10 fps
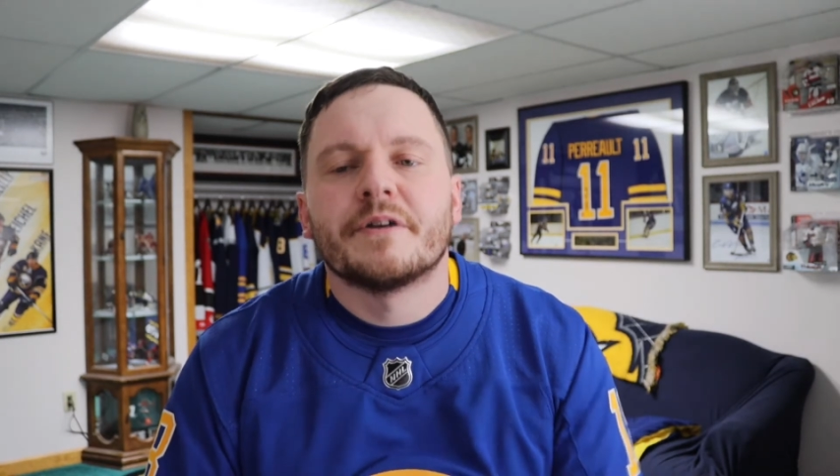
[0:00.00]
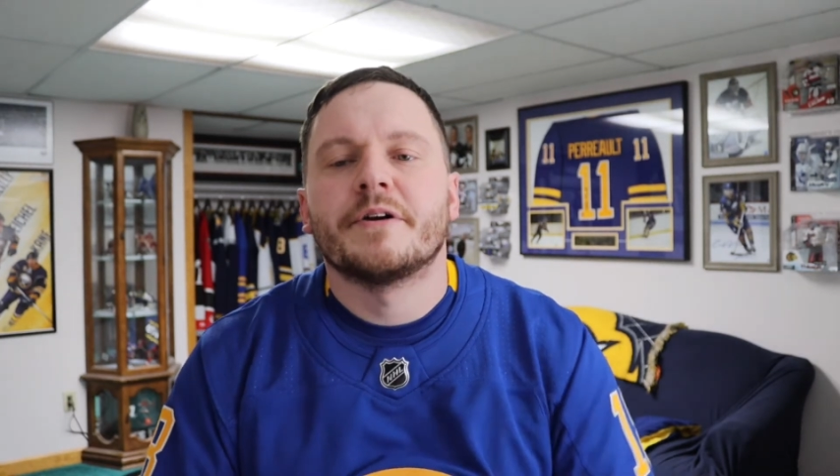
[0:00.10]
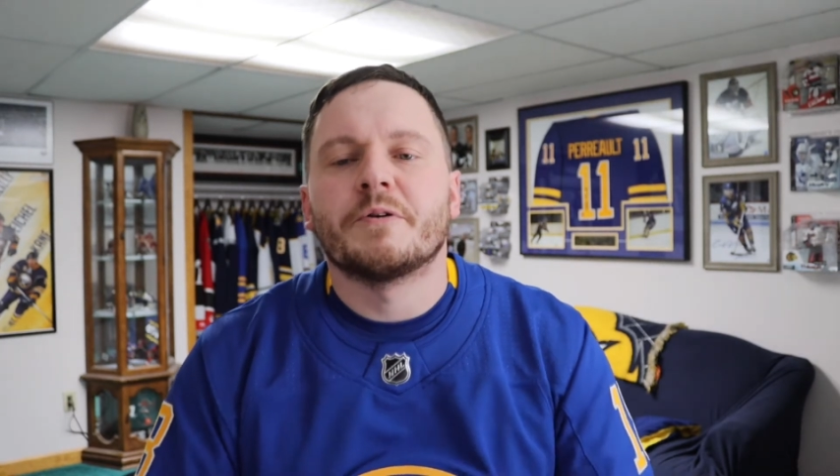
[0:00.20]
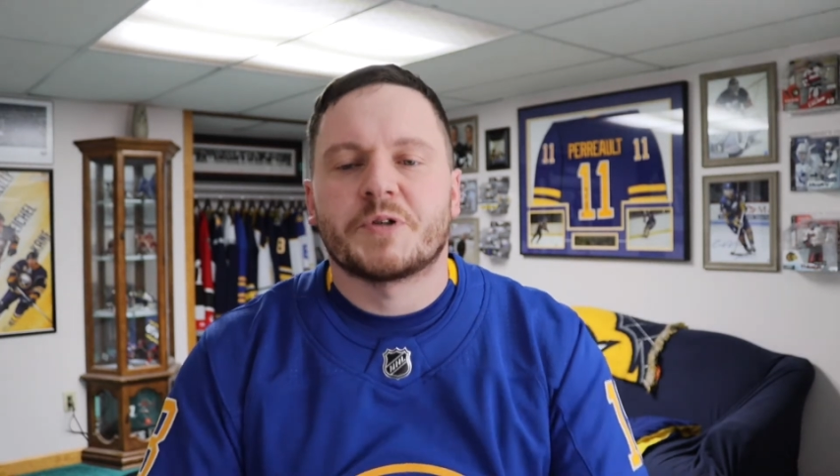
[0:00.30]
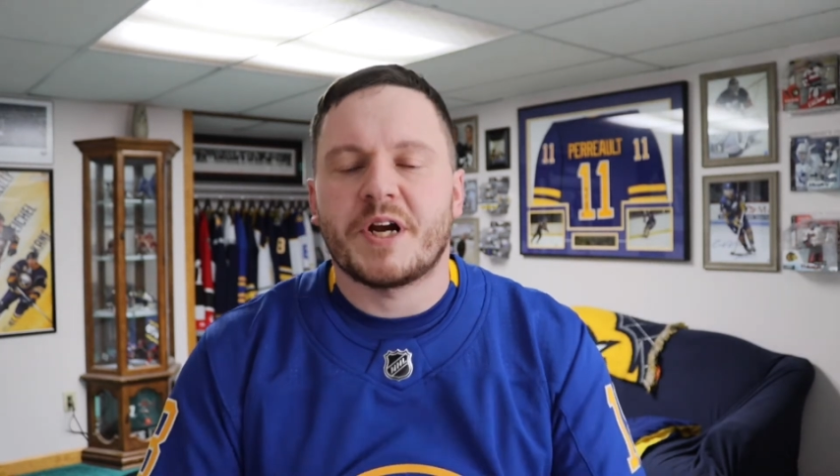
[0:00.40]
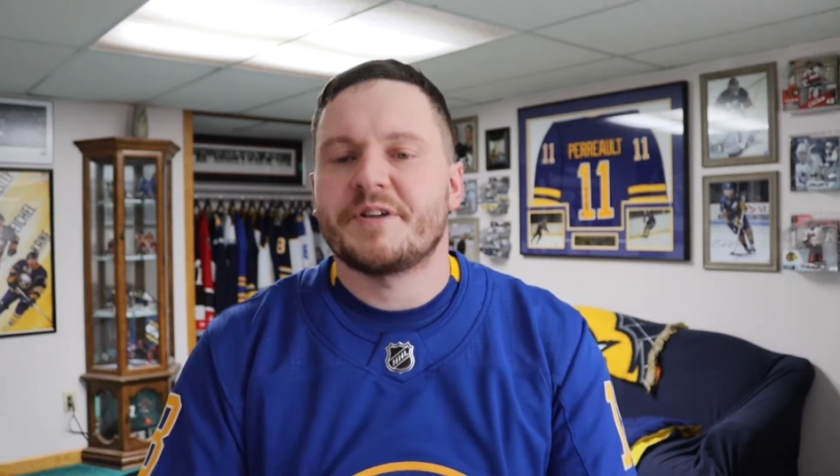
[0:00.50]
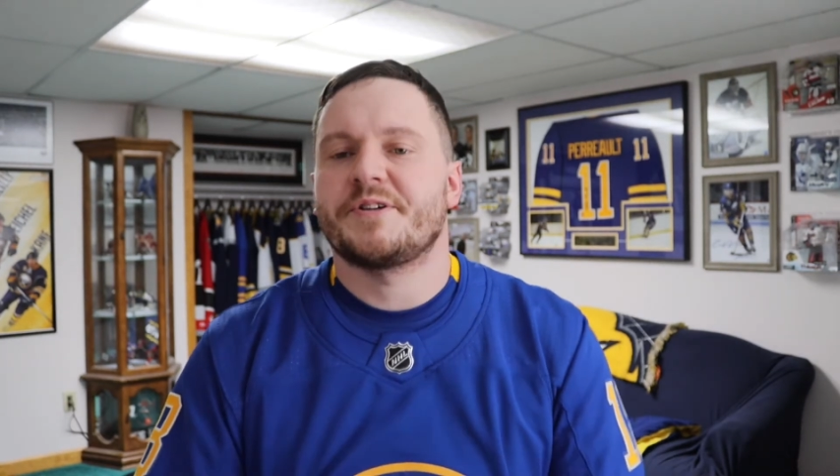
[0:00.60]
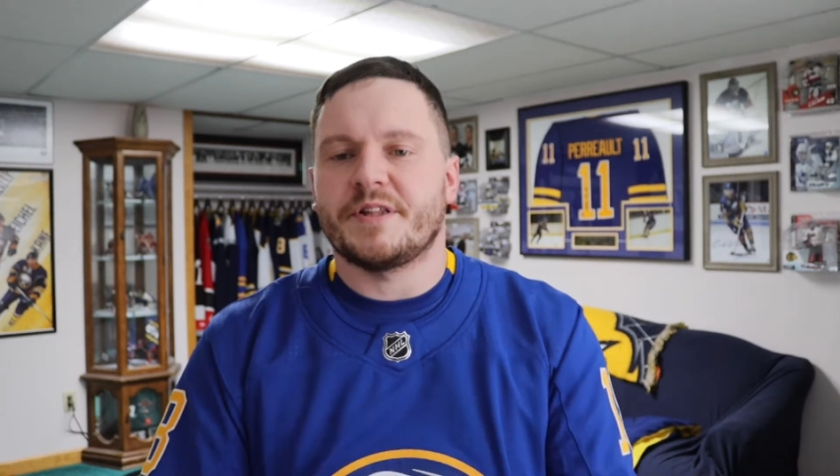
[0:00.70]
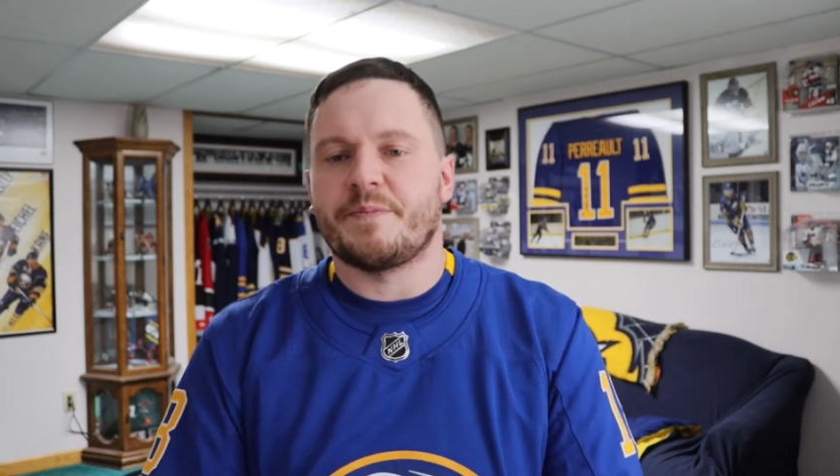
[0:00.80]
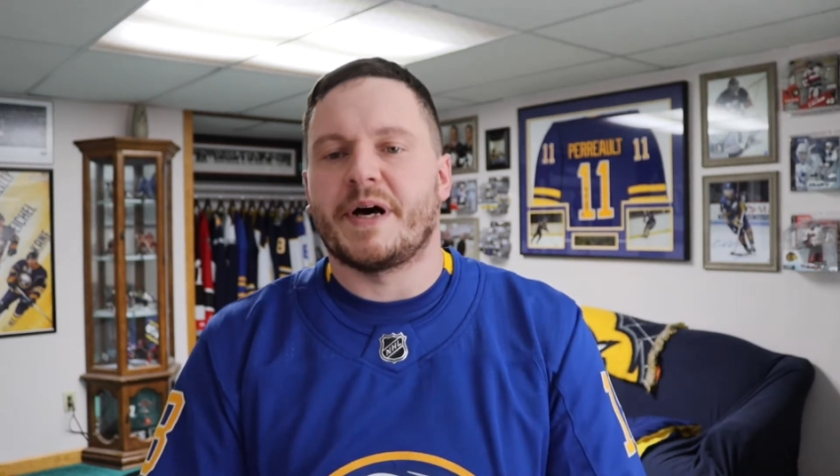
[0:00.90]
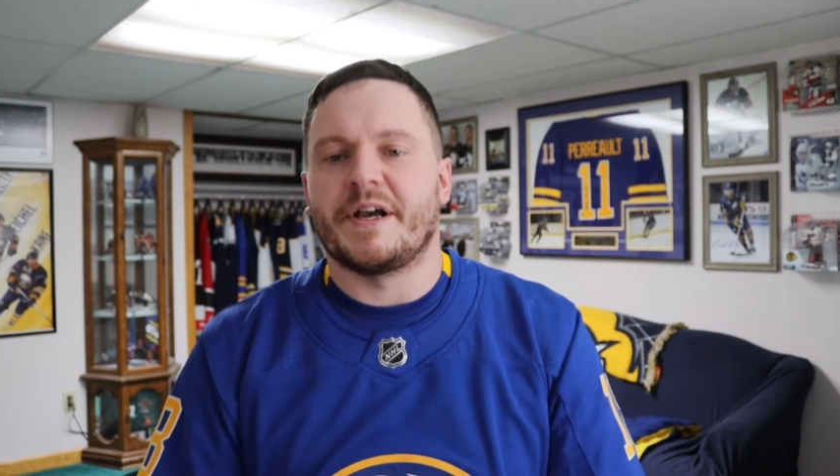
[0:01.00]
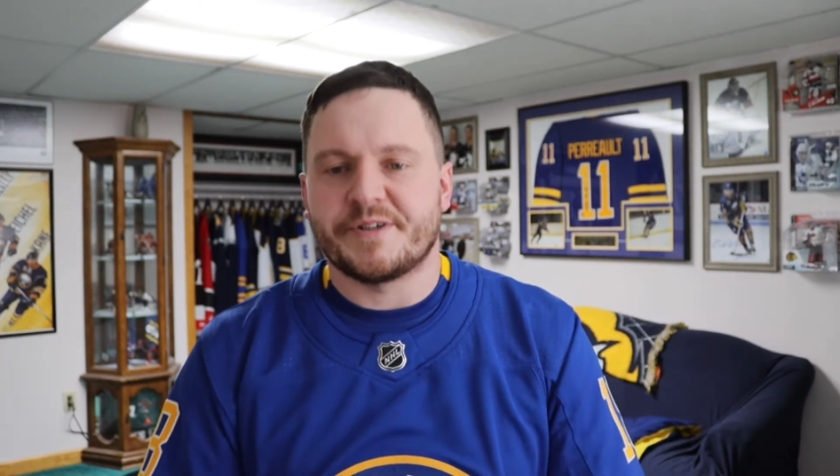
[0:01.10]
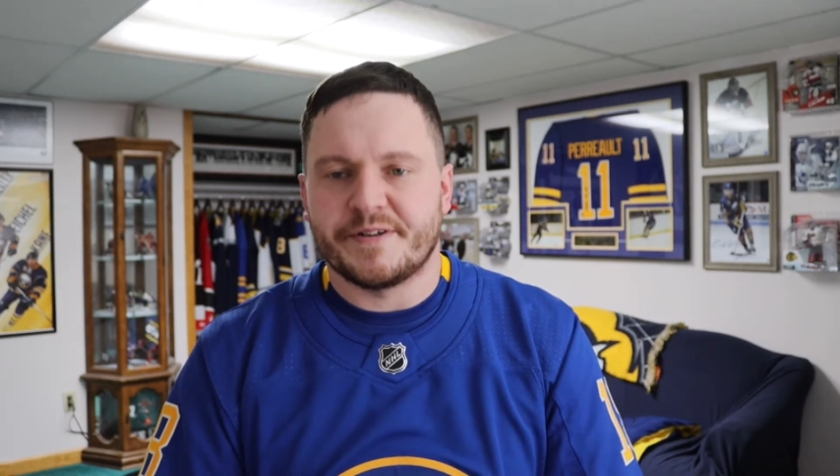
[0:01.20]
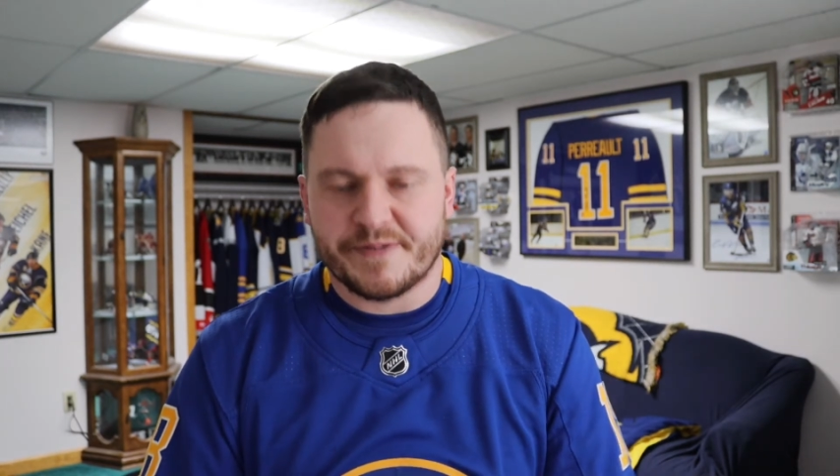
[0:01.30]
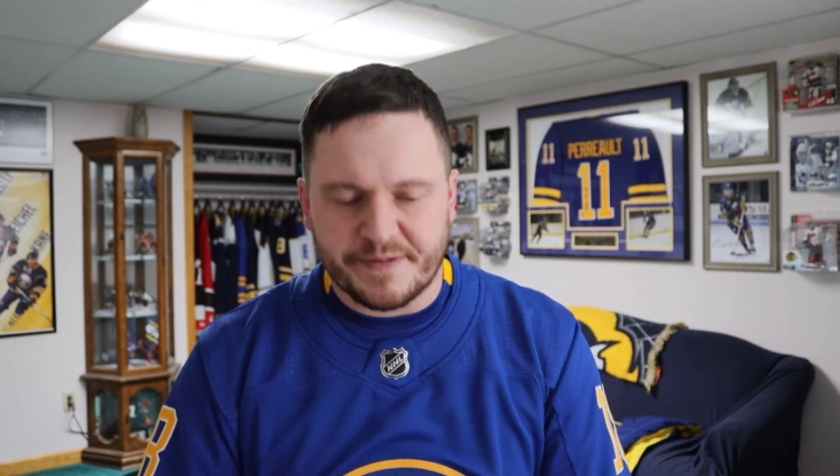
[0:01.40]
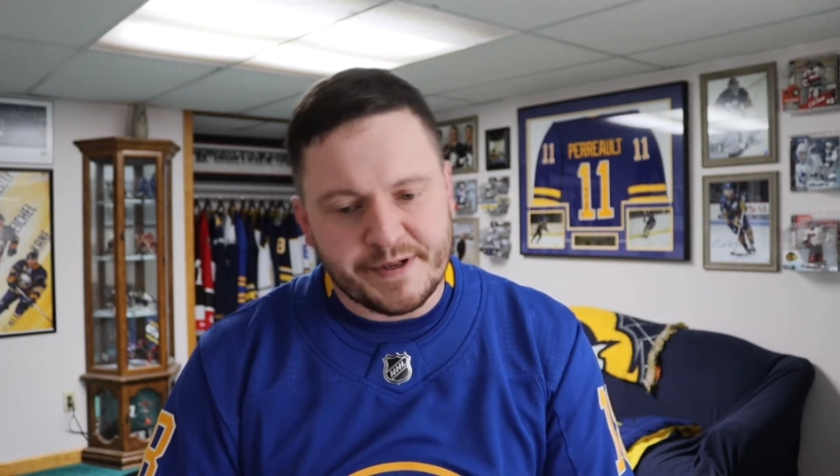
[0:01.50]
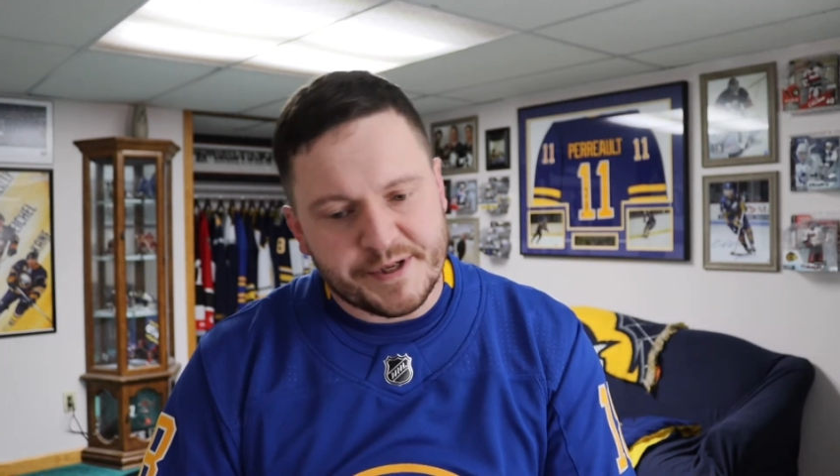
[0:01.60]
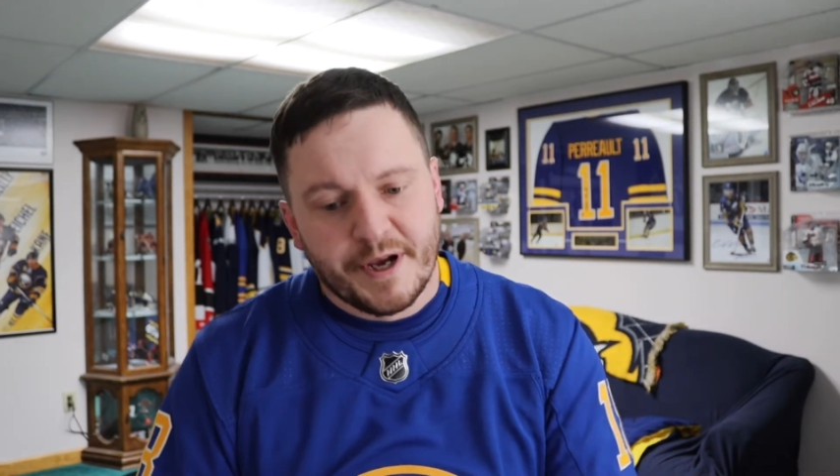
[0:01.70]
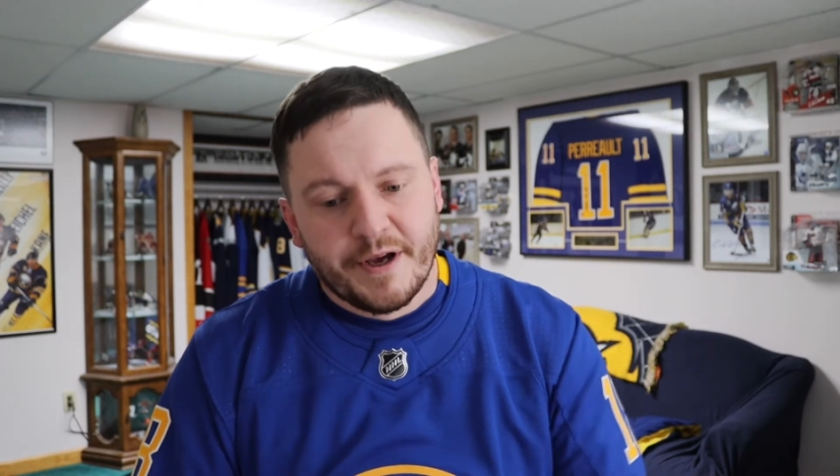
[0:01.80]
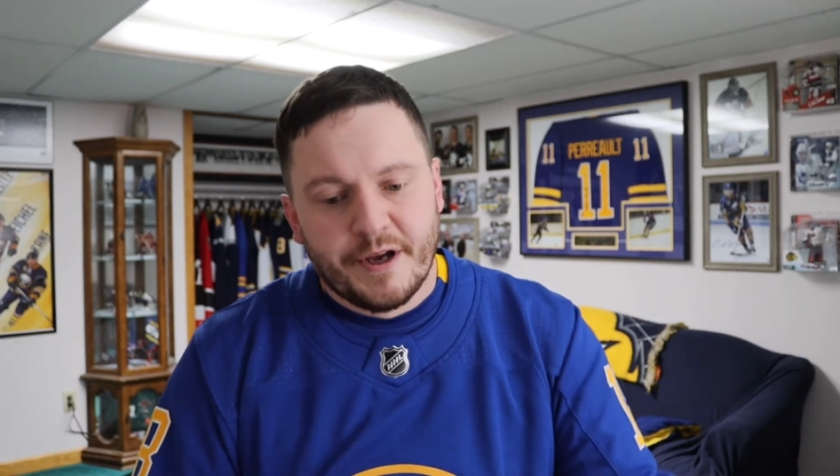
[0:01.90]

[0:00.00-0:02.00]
You know, I'm trying to see the positives of this.